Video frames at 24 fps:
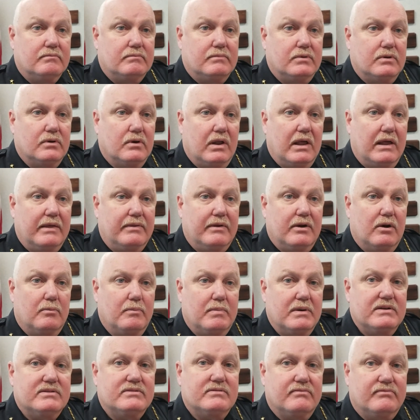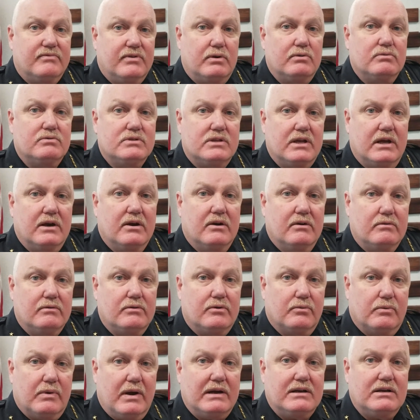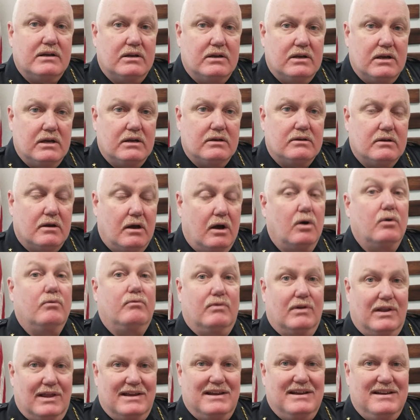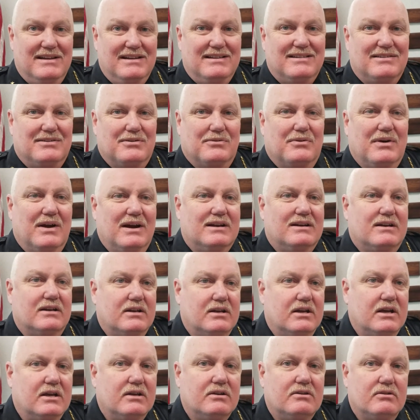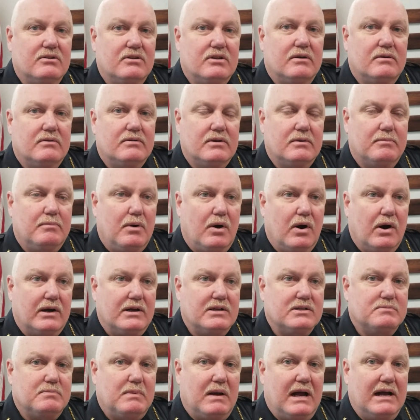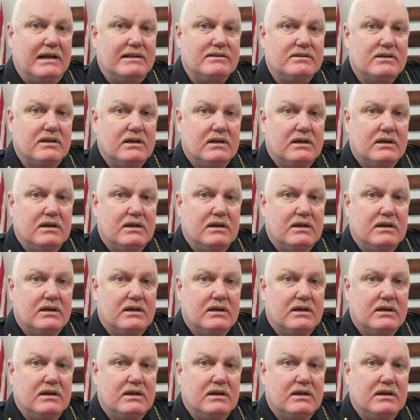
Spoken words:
There'll be some folks there hopefully directing you into the parking spots.